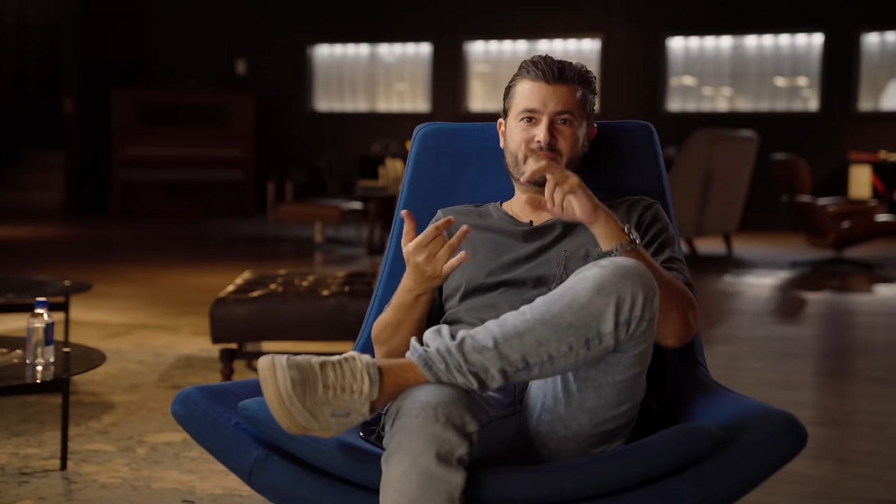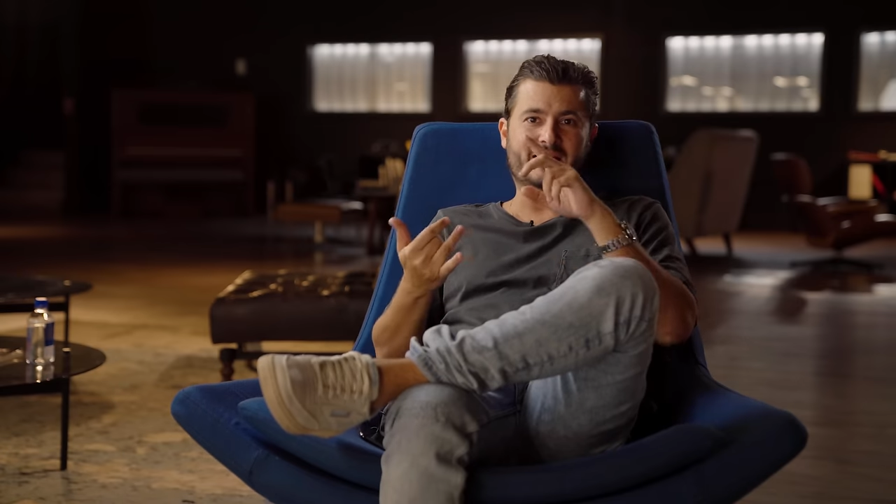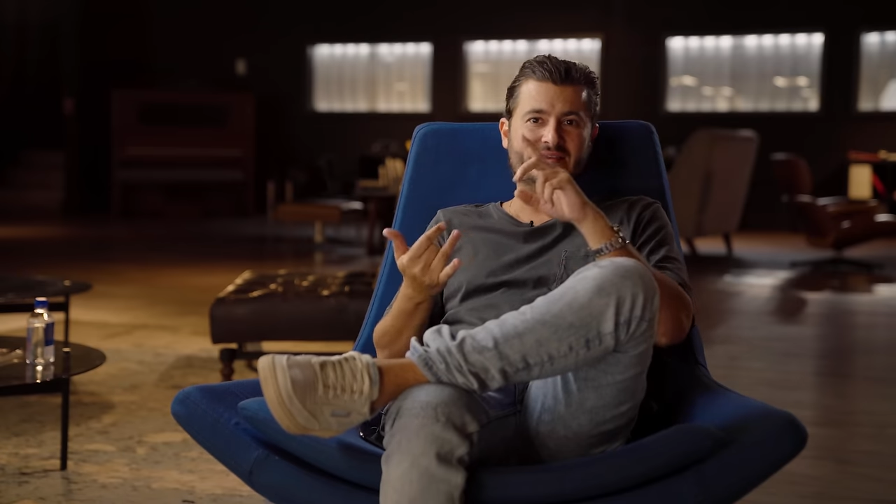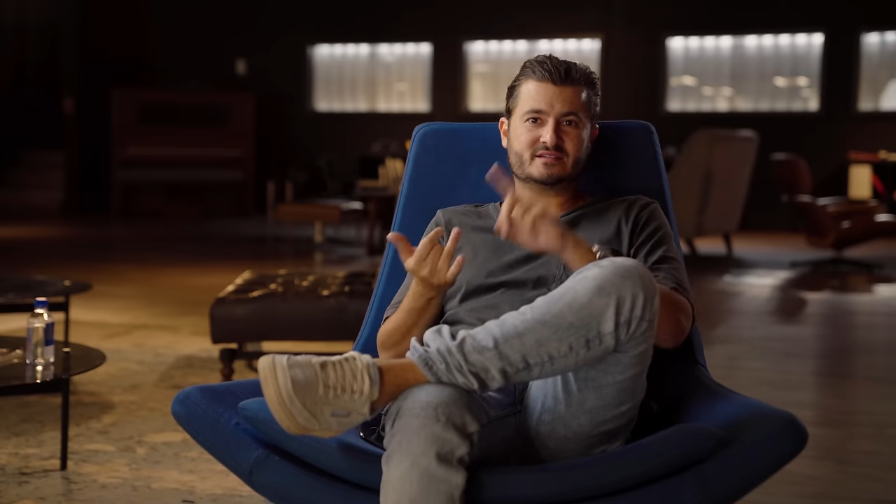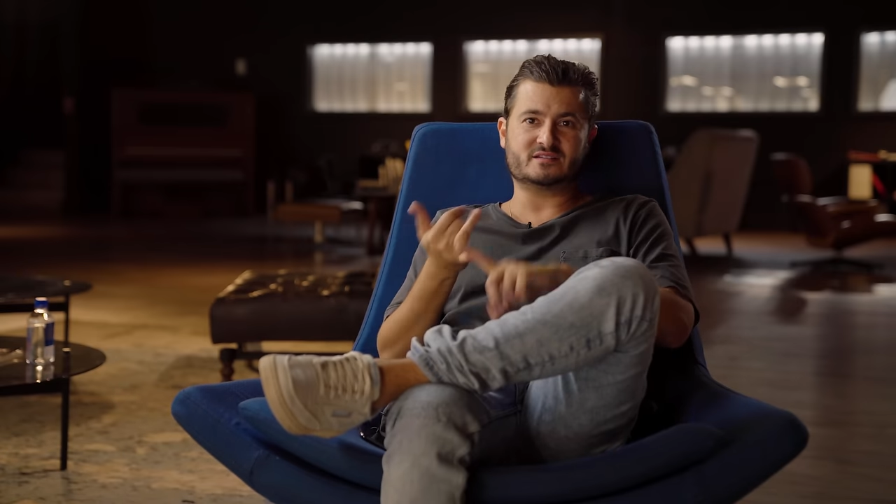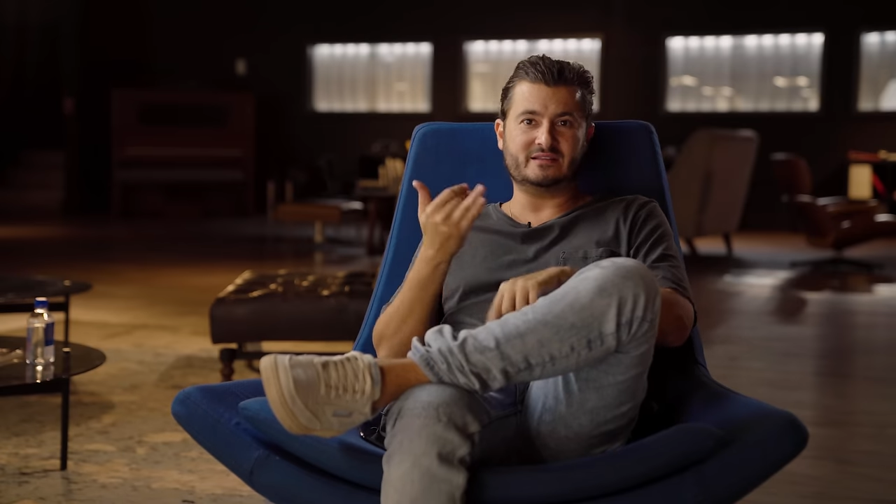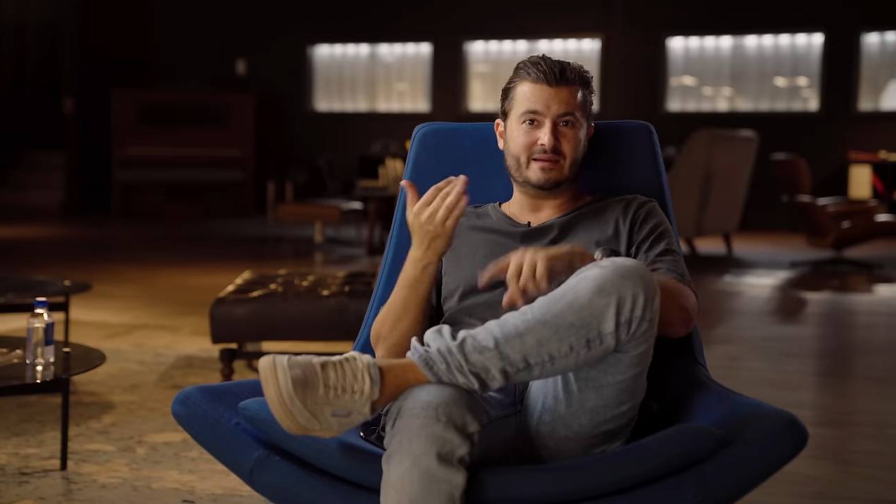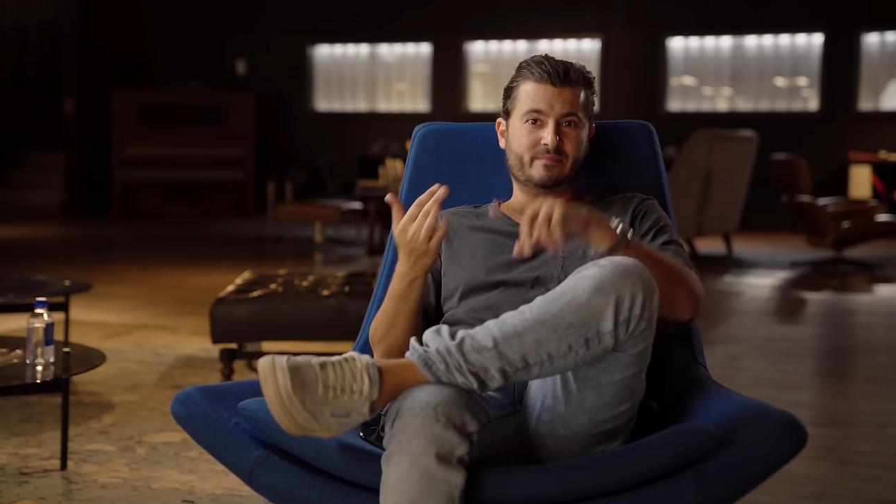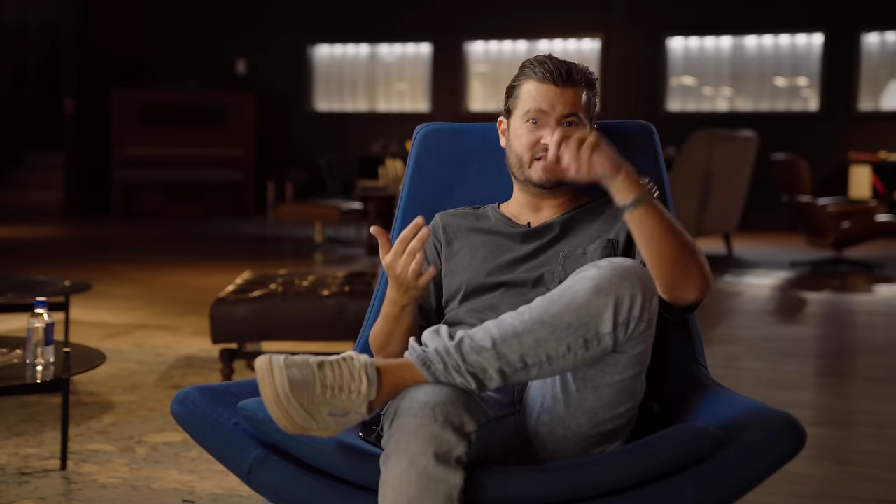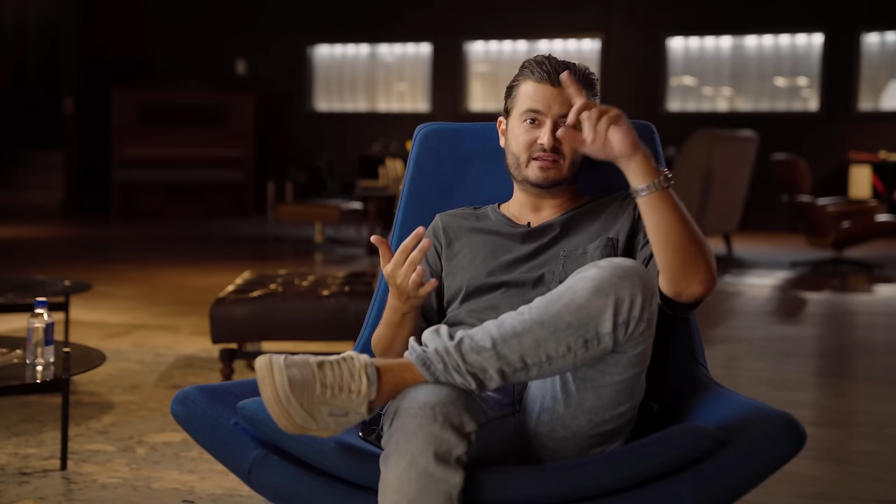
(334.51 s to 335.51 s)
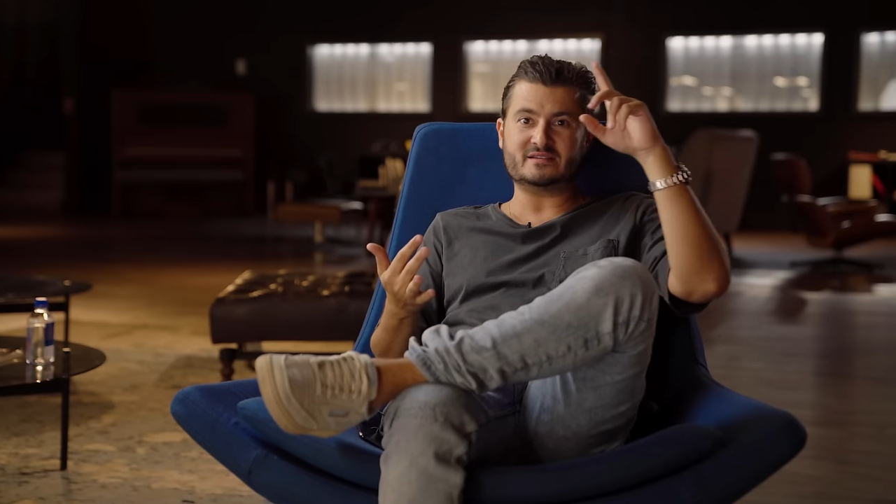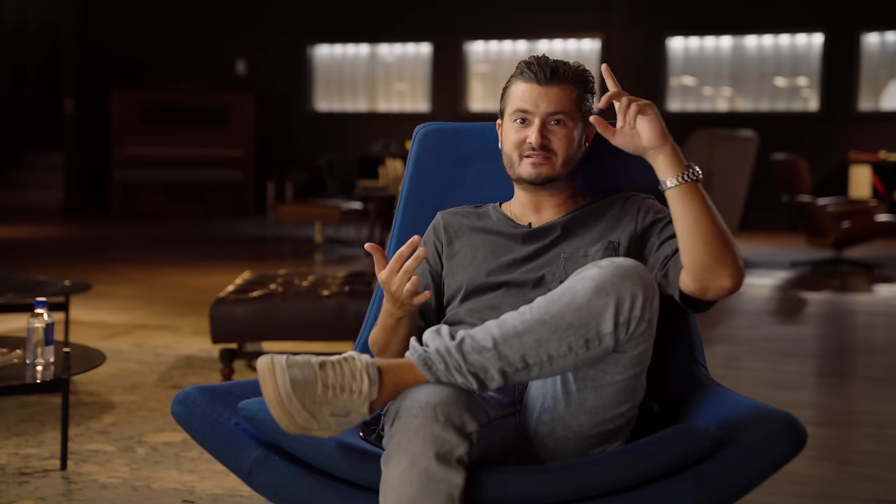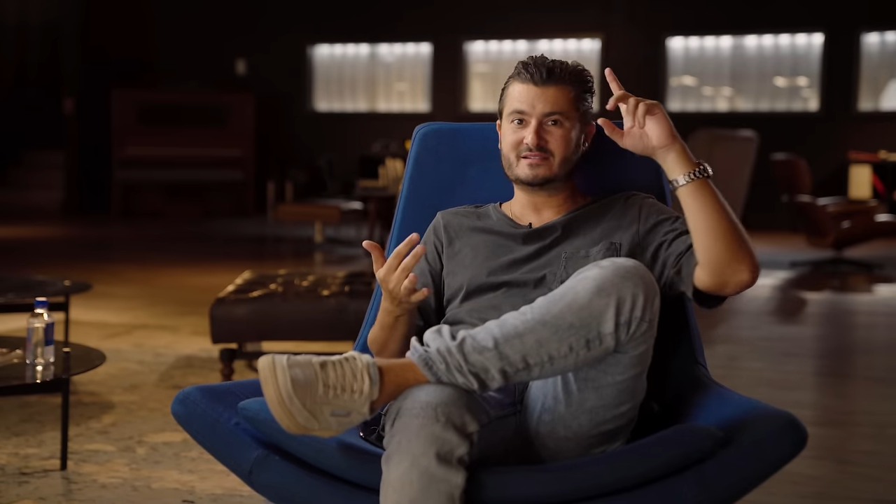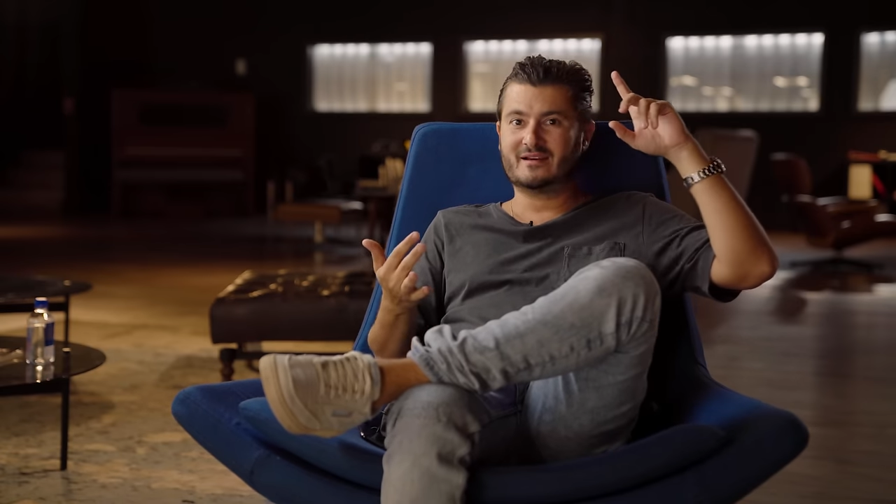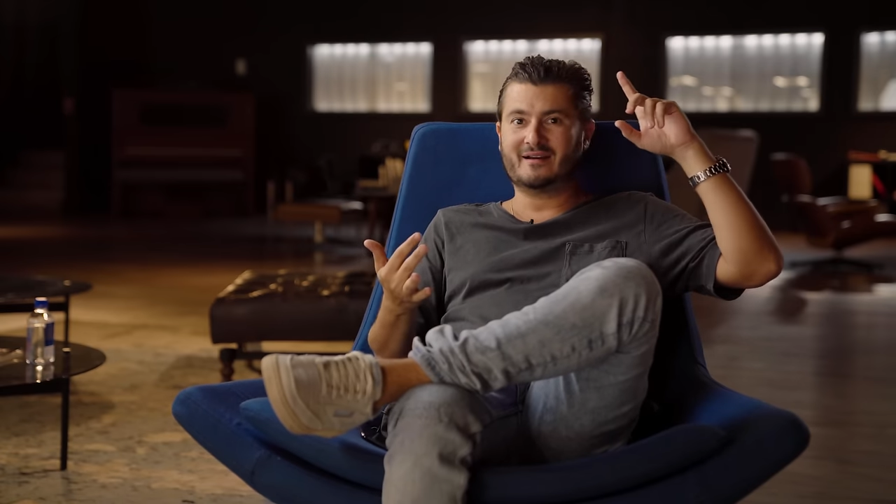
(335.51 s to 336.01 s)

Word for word: by celebrities,